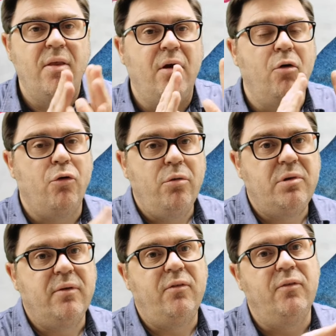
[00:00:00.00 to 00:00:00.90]
that
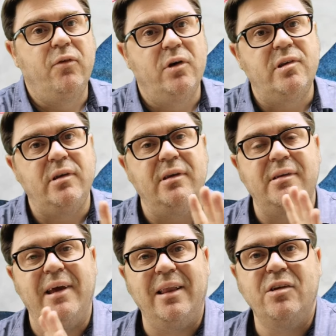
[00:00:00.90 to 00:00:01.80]
groups of diverse,
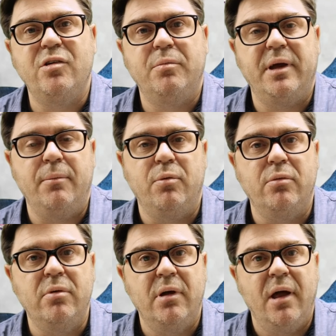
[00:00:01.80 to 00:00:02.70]
intelligent
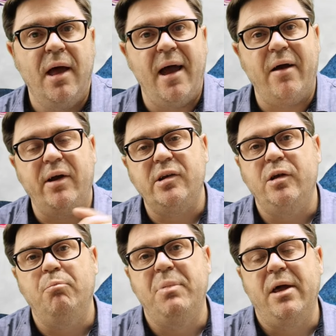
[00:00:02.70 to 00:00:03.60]
people are
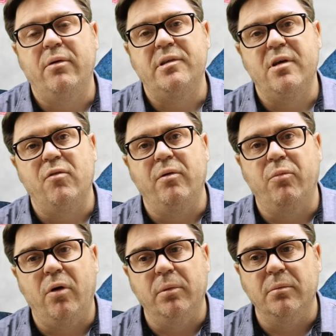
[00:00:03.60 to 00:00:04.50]
actually better at solving
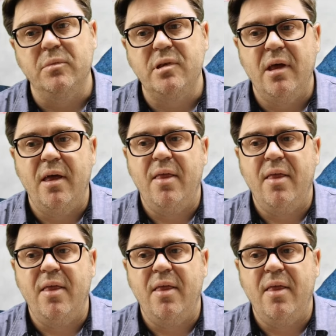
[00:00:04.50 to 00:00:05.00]
problems